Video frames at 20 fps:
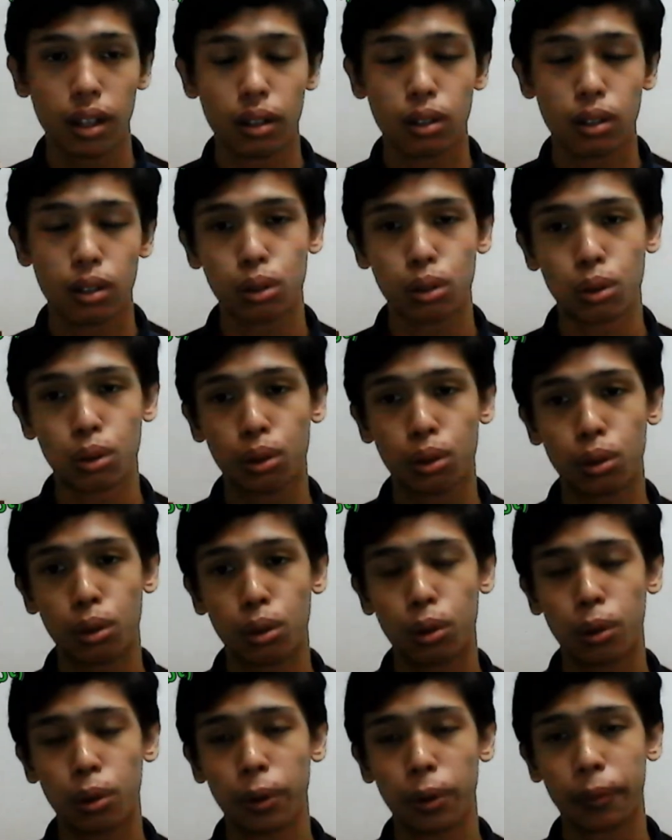
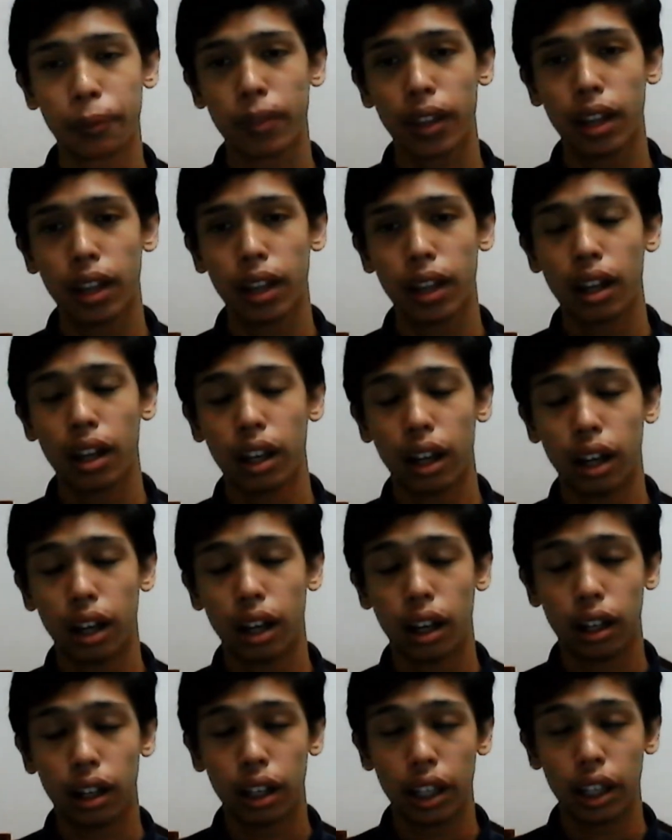So
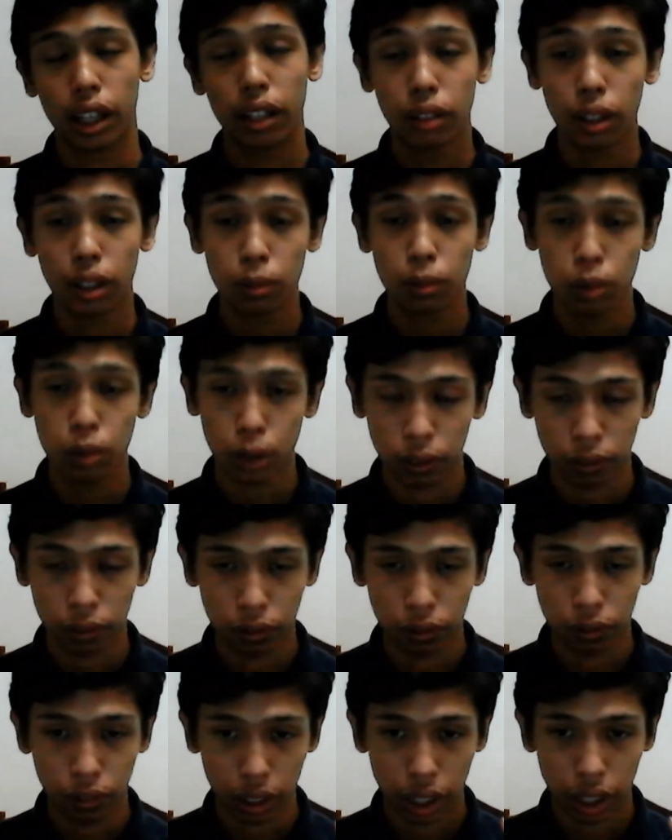in terms of
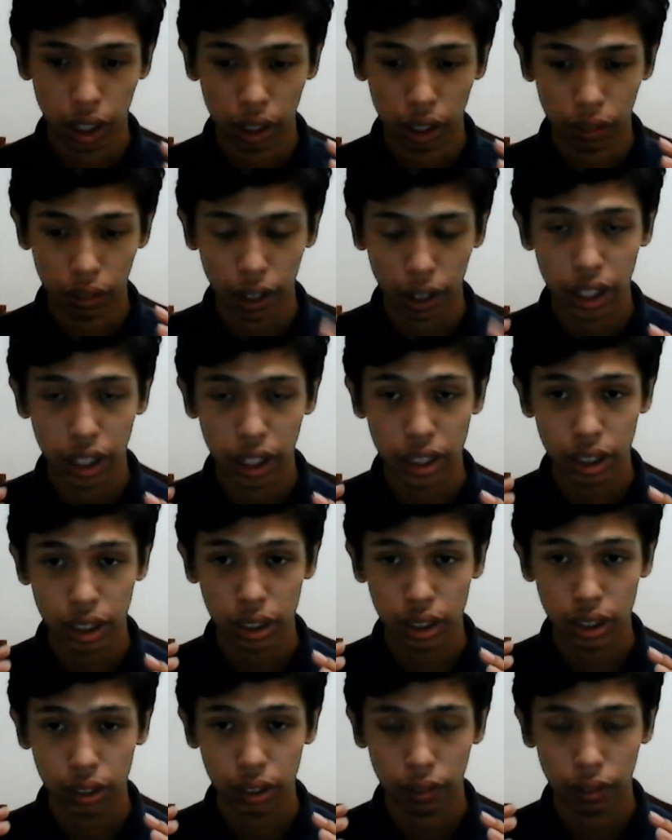
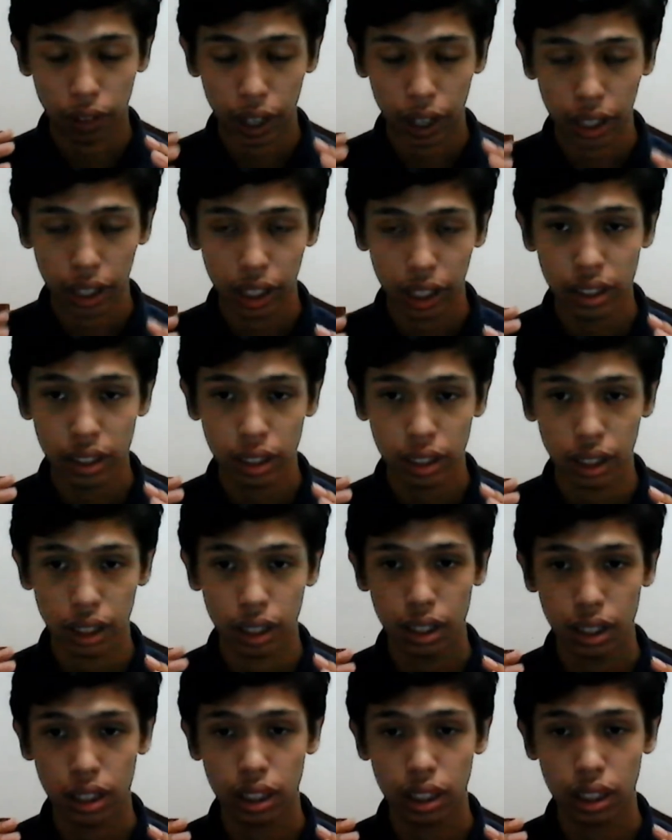finance
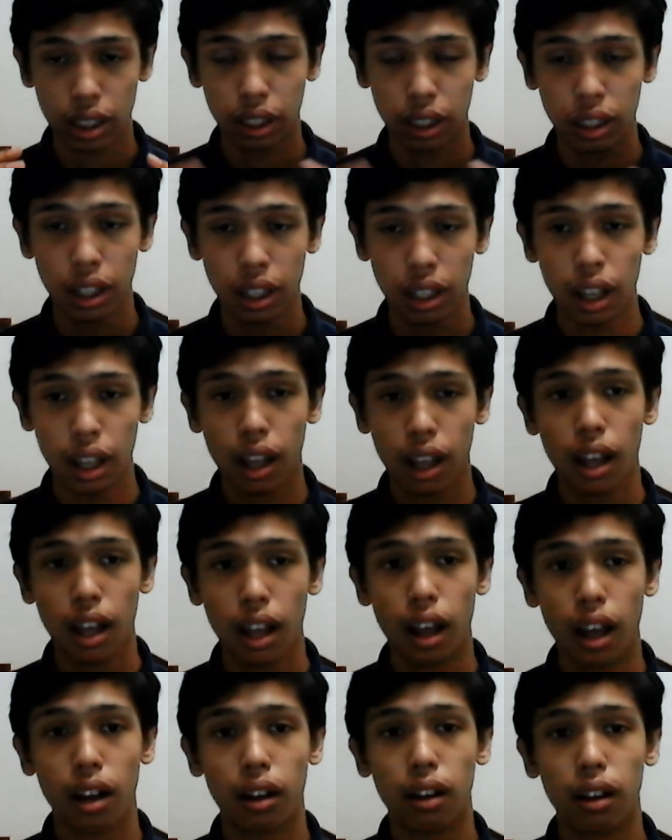decision,
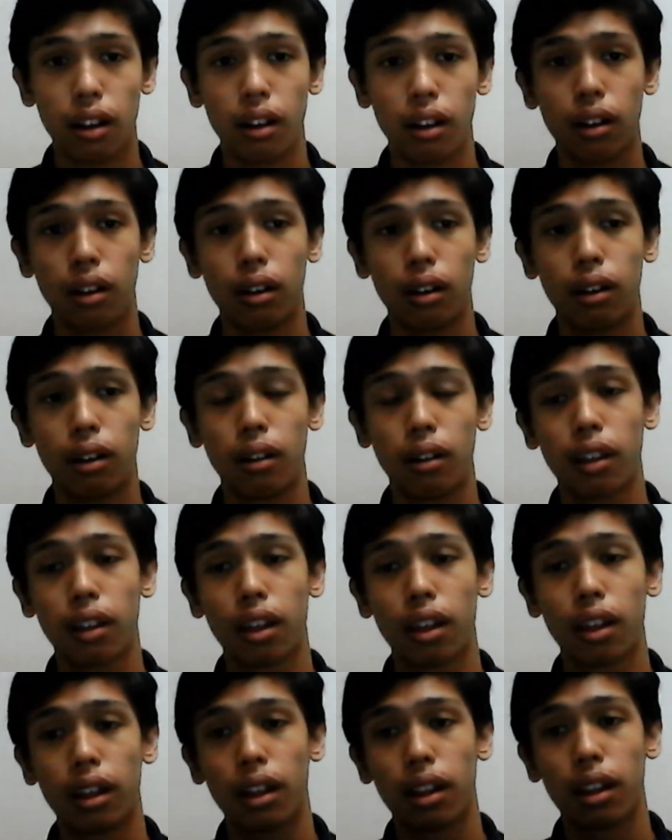uh,
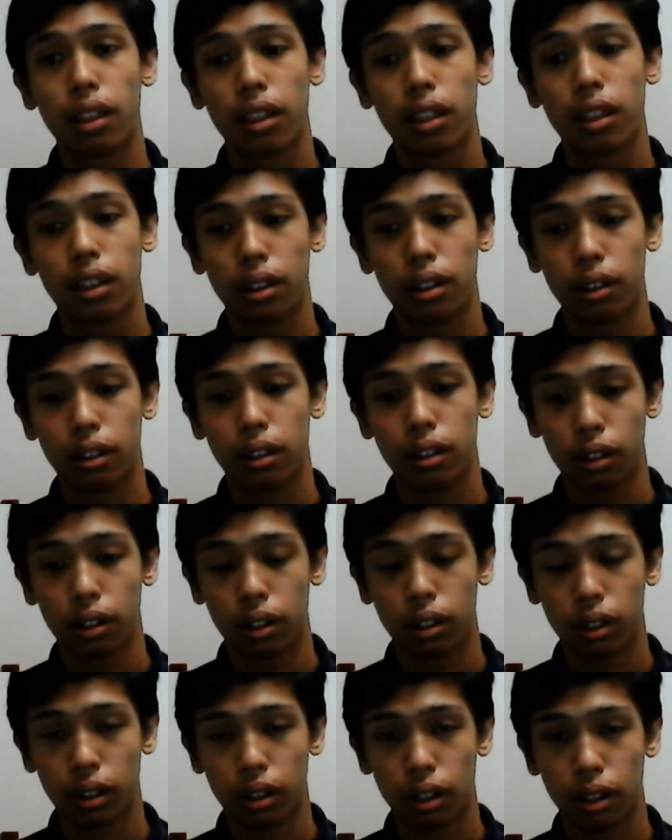
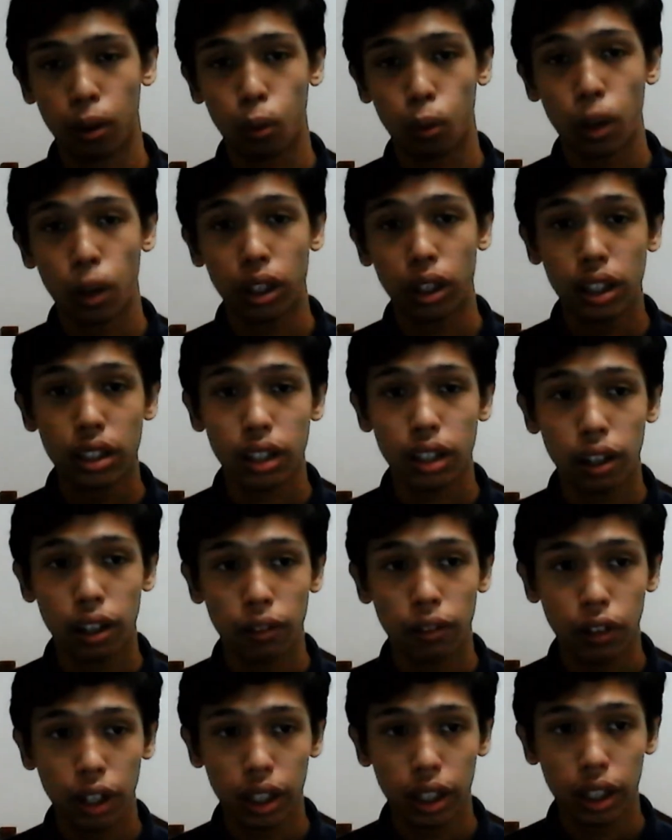the weighted
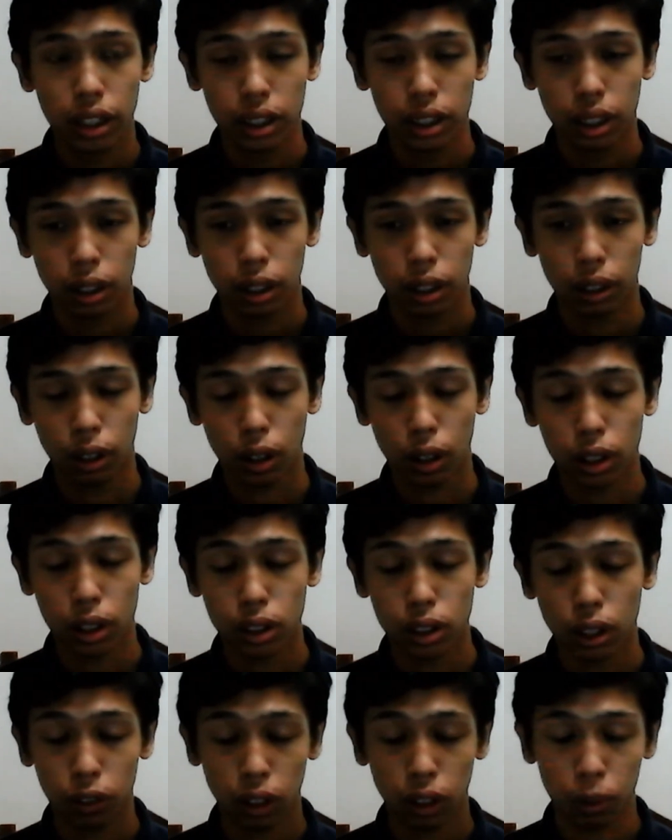average
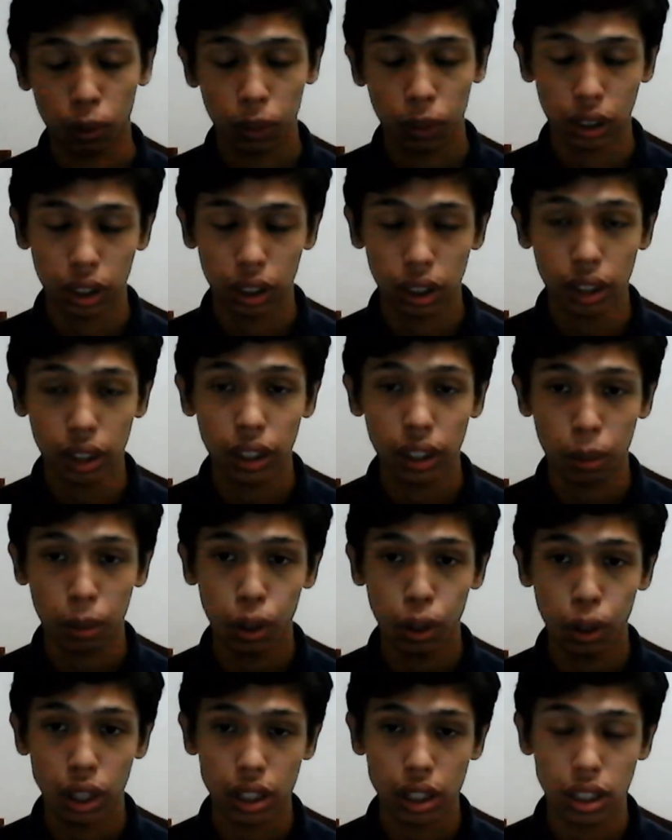cost of capital
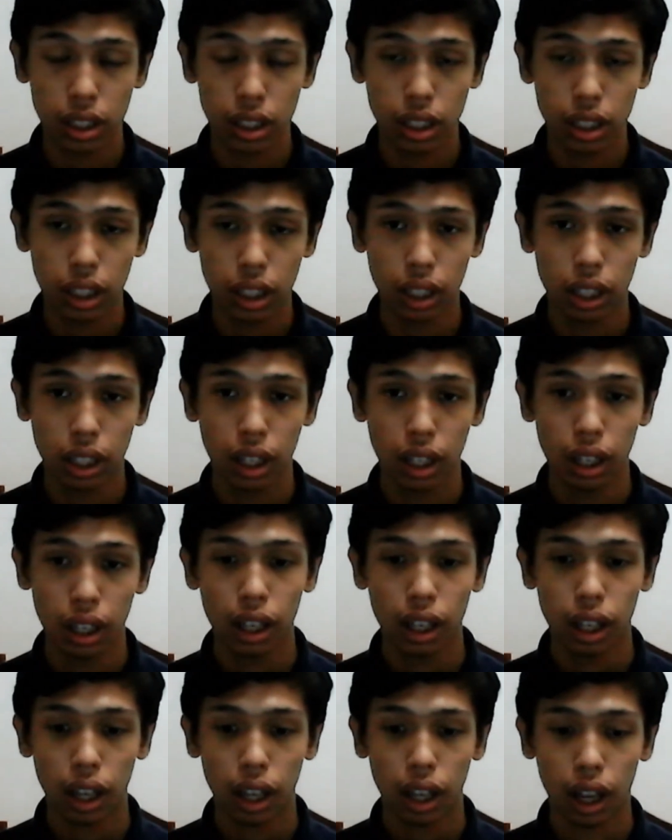WACC
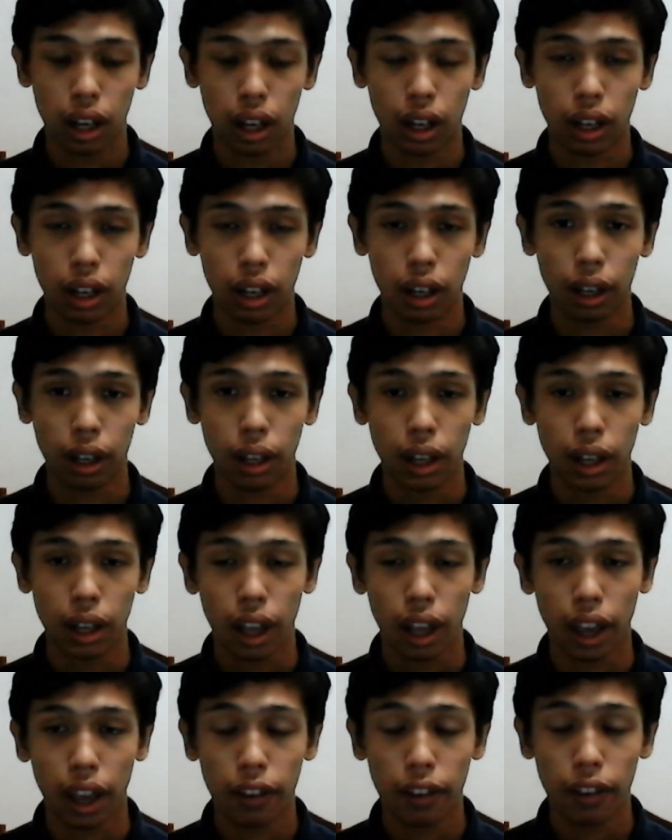uh,
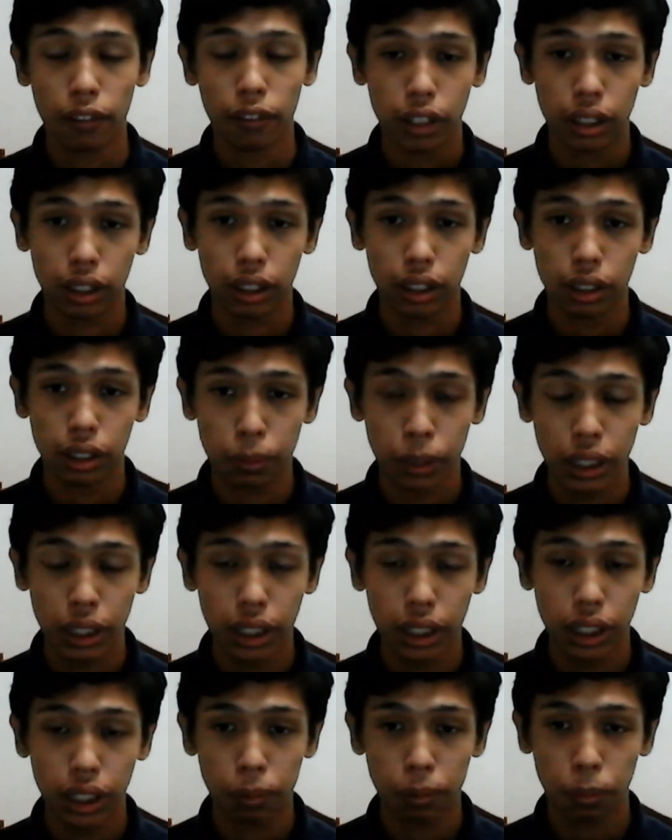have a
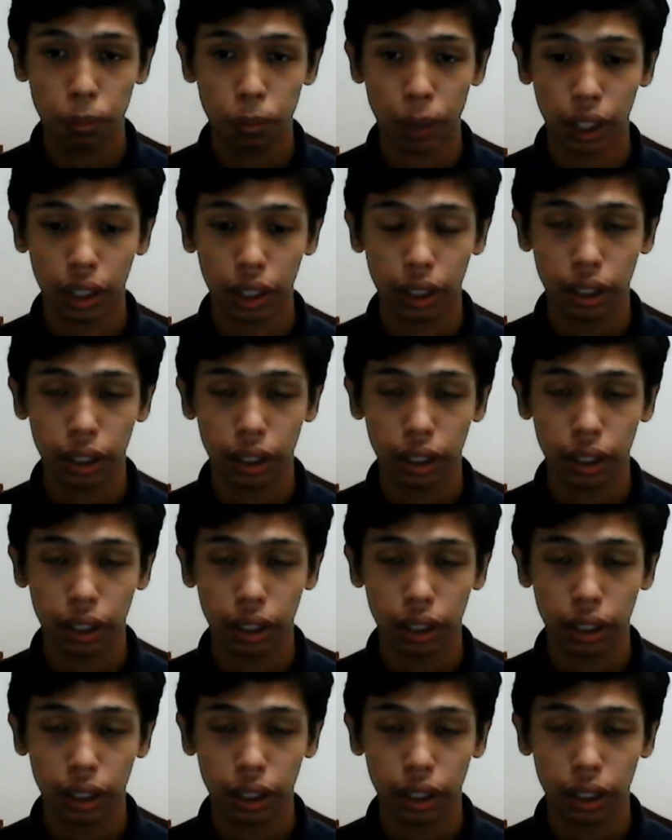bigger impact